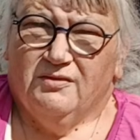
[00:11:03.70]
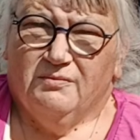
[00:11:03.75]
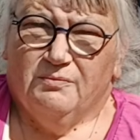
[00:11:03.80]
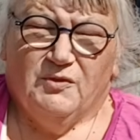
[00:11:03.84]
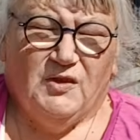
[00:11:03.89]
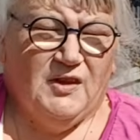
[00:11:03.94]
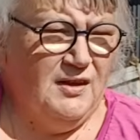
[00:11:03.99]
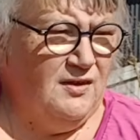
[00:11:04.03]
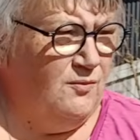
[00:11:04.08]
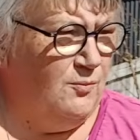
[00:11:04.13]

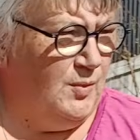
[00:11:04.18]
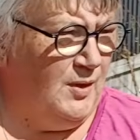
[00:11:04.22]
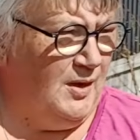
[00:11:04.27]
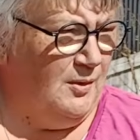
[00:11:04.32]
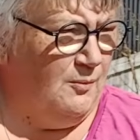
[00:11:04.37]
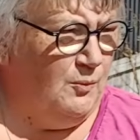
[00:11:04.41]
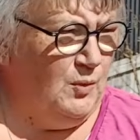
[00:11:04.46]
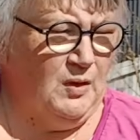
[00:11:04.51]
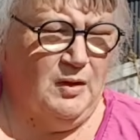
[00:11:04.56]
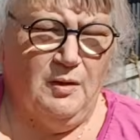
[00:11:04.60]
Thing
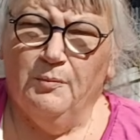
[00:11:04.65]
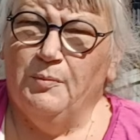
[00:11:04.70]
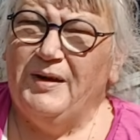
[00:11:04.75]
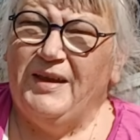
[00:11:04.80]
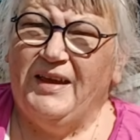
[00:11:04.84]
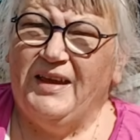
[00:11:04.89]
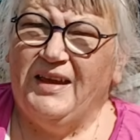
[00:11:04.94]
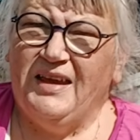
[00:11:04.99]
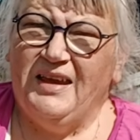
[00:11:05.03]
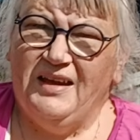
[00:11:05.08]
about being a
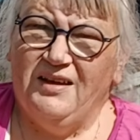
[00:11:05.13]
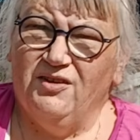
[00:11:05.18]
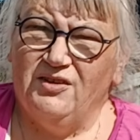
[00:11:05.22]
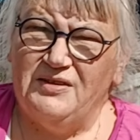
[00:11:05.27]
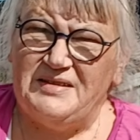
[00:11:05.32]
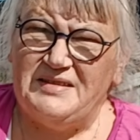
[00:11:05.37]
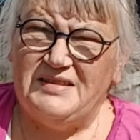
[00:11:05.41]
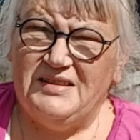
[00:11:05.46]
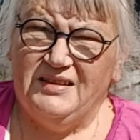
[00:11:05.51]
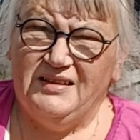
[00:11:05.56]
black cat
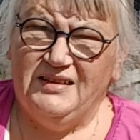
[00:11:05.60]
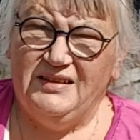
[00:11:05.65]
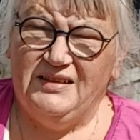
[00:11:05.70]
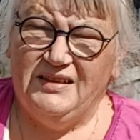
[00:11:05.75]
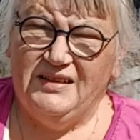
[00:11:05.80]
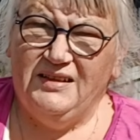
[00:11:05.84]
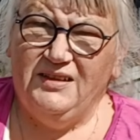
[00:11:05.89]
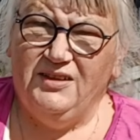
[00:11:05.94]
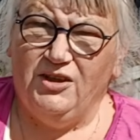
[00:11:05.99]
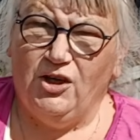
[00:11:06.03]
on a sunny
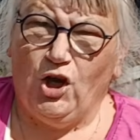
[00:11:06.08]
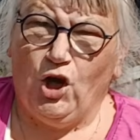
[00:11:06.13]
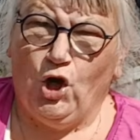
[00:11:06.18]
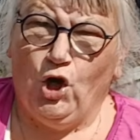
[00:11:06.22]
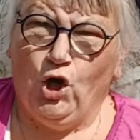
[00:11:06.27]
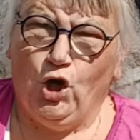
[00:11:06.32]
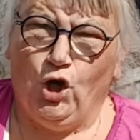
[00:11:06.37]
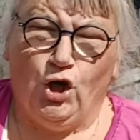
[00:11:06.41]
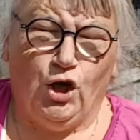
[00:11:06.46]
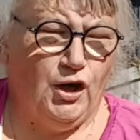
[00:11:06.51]
day, you
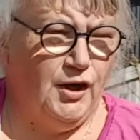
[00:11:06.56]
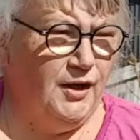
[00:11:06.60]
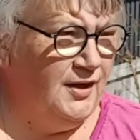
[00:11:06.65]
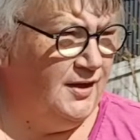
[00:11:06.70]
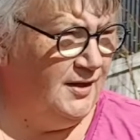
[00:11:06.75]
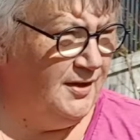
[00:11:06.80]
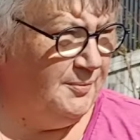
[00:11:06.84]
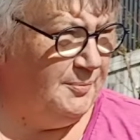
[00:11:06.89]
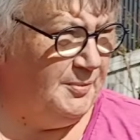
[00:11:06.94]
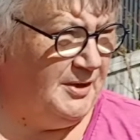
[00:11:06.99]
cook.
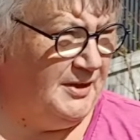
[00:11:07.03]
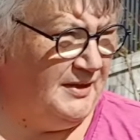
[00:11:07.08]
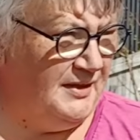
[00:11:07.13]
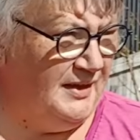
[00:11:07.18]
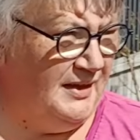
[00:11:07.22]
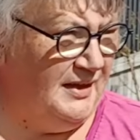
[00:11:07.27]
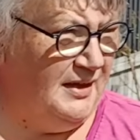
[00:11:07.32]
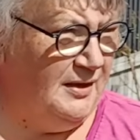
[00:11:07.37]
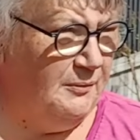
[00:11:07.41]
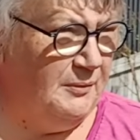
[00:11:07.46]
But
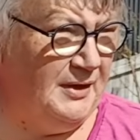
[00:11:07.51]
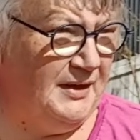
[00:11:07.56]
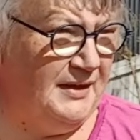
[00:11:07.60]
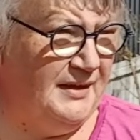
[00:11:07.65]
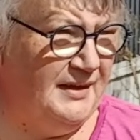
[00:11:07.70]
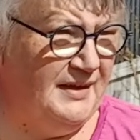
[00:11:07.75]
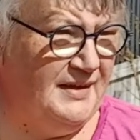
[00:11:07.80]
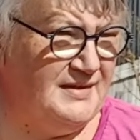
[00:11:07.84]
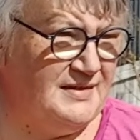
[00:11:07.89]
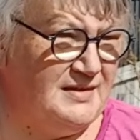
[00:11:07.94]
anyway,
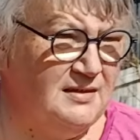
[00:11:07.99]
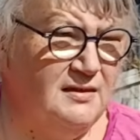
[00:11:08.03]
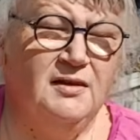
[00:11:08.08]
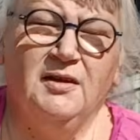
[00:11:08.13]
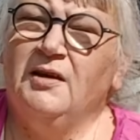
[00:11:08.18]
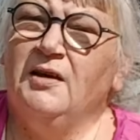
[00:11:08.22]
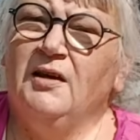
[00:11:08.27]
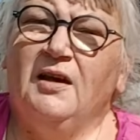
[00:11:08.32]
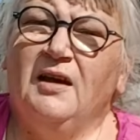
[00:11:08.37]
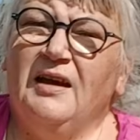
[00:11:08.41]
he's
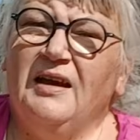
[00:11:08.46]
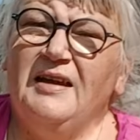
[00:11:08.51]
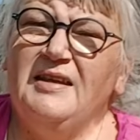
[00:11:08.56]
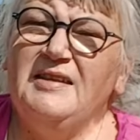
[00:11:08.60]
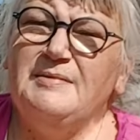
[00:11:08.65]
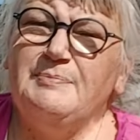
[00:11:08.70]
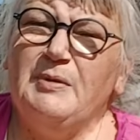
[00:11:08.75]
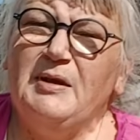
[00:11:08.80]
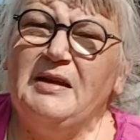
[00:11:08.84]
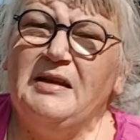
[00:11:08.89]

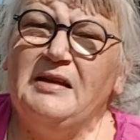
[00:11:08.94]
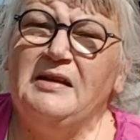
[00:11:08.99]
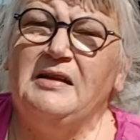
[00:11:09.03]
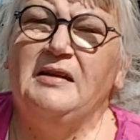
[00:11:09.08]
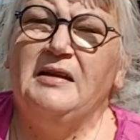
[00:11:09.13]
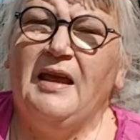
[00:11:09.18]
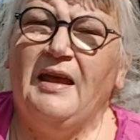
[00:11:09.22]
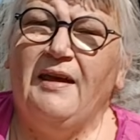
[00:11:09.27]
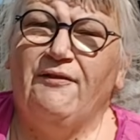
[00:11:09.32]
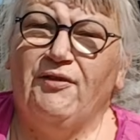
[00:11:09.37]
been
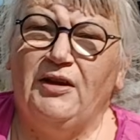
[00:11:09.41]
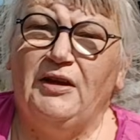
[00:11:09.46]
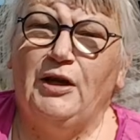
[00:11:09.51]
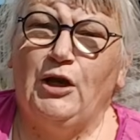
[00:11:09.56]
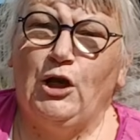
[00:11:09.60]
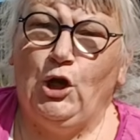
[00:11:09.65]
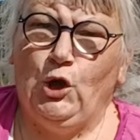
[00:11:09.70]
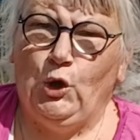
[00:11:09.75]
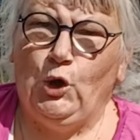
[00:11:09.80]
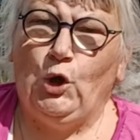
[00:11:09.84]
in having
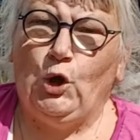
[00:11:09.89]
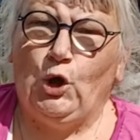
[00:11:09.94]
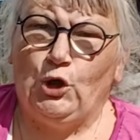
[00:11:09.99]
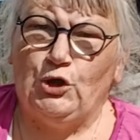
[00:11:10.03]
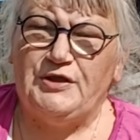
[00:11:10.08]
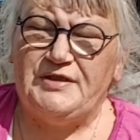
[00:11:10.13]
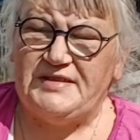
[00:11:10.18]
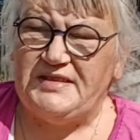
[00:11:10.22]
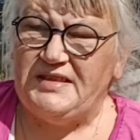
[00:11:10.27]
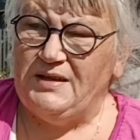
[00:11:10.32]
a
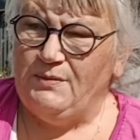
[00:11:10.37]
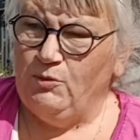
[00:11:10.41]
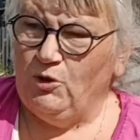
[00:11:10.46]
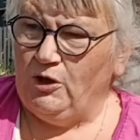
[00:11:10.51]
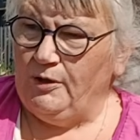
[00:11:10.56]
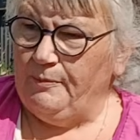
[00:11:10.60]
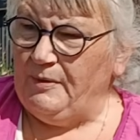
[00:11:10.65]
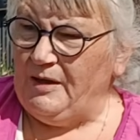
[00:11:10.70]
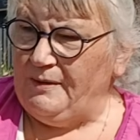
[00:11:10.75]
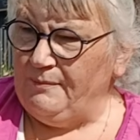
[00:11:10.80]
look to see
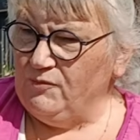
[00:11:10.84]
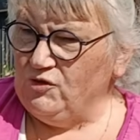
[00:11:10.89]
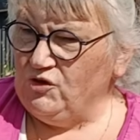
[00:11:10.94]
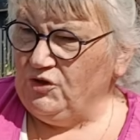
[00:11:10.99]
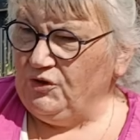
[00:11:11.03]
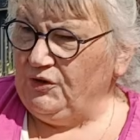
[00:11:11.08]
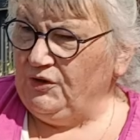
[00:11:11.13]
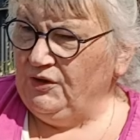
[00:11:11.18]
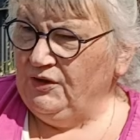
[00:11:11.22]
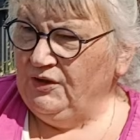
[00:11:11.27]
what I'm up
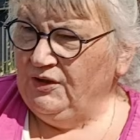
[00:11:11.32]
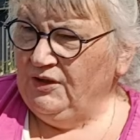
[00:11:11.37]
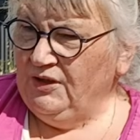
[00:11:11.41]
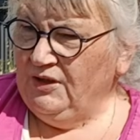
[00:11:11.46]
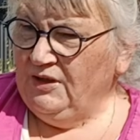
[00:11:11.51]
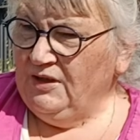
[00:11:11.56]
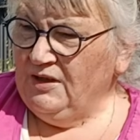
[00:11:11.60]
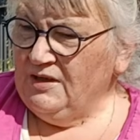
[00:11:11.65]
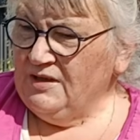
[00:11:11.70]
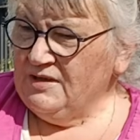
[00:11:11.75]
to.
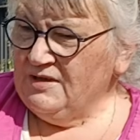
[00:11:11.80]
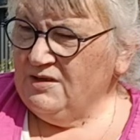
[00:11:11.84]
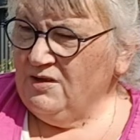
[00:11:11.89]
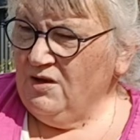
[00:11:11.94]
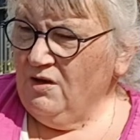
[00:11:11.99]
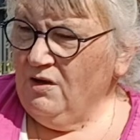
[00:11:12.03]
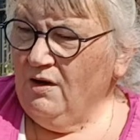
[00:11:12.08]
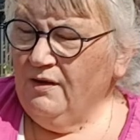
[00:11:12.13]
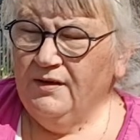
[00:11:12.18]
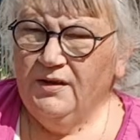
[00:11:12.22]

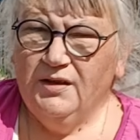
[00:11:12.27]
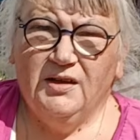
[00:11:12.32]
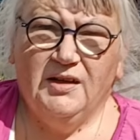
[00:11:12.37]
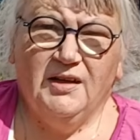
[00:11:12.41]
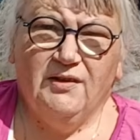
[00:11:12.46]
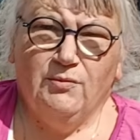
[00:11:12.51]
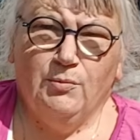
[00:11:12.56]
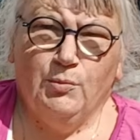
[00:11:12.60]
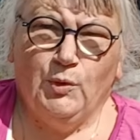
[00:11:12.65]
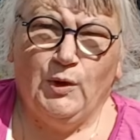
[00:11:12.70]
So I'm going to
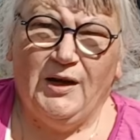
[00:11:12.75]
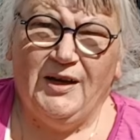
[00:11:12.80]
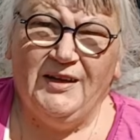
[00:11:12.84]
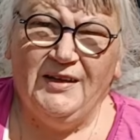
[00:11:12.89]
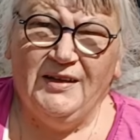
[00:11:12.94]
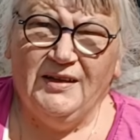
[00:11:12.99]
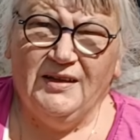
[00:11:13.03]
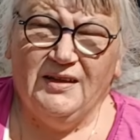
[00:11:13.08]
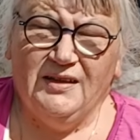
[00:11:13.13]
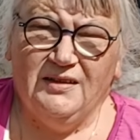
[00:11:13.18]
have a
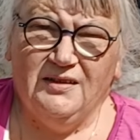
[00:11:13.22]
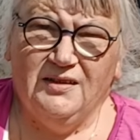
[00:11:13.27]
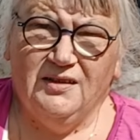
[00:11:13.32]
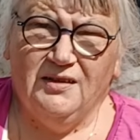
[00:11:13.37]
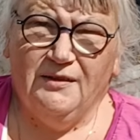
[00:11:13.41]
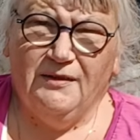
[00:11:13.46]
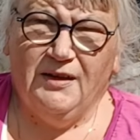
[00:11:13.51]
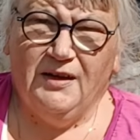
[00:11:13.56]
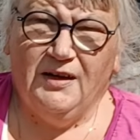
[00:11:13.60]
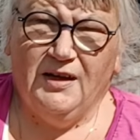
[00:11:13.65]
break and
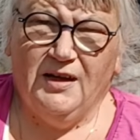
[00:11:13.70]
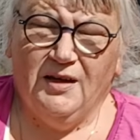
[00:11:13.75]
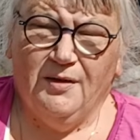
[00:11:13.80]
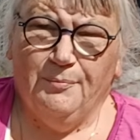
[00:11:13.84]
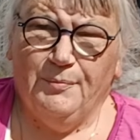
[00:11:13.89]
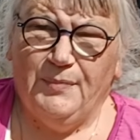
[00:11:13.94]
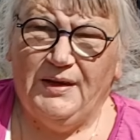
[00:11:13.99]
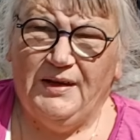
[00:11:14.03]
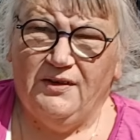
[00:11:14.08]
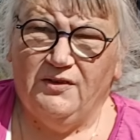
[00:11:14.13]
then I'm going to
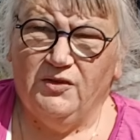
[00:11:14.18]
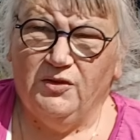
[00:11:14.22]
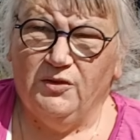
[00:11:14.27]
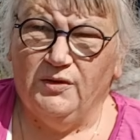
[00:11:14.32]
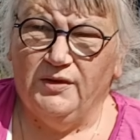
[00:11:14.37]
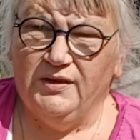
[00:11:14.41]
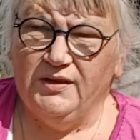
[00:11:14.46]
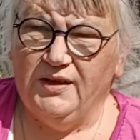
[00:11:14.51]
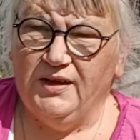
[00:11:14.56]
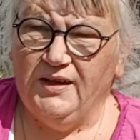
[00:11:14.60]
come back
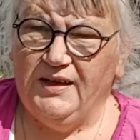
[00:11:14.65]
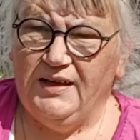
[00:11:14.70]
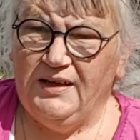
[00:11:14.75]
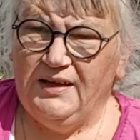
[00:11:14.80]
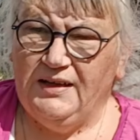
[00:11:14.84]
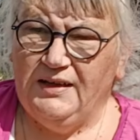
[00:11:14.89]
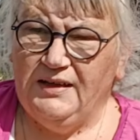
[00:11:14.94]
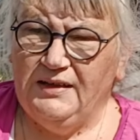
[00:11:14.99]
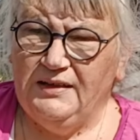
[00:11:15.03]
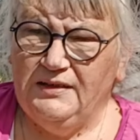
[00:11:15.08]
to it
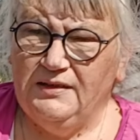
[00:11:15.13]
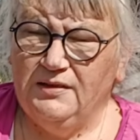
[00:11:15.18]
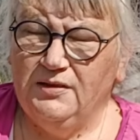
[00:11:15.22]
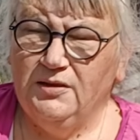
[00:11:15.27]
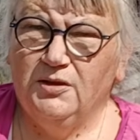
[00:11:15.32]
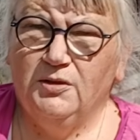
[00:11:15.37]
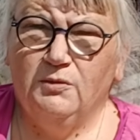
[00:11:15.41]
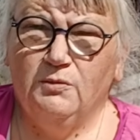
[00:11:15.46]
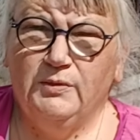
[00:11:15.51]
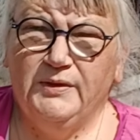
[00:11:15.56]
and
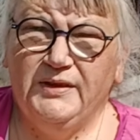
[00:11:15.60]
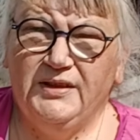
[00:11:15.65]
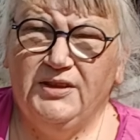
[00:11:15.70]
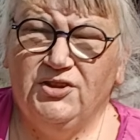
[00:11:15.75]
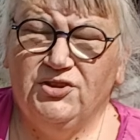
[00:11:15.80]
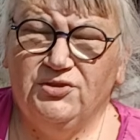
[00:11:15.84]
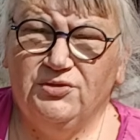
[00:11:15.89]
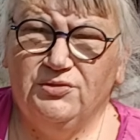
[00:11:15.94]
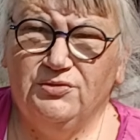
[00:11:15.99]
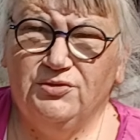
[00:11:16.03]
we
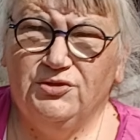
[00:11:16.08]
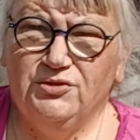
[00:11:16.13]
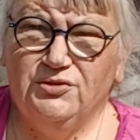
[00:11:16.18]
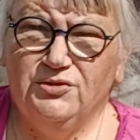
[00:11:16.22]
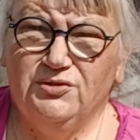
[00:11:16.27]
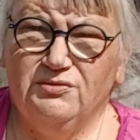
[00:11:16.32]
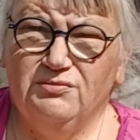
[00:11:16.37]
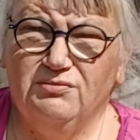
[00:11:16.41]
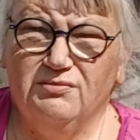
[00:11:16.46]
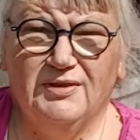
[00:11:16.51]
shall
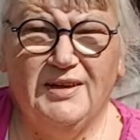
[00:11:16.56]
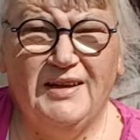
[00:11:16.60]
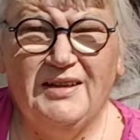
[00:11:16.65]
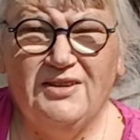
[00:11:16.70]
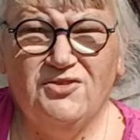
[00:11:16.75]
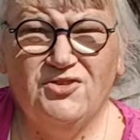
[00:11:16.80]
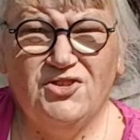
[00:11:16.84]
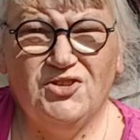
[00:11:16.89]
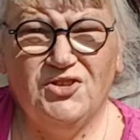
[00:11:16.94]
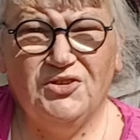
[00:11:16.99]
do
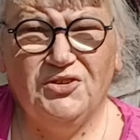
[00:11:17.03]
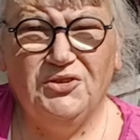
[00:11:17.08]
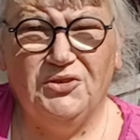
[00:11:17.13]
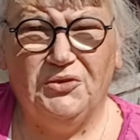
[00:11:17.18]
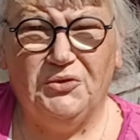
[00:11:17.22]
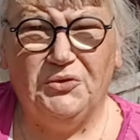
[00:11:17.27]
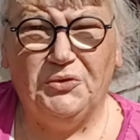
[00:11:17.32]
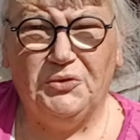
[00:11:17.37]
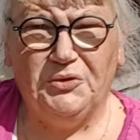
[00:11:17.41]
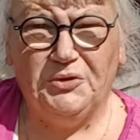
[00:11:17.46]
round
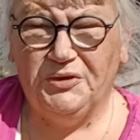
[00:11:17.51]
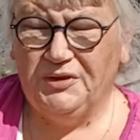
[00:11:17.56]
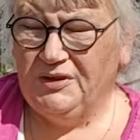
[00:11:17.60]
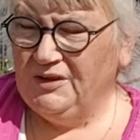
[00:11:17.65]
2.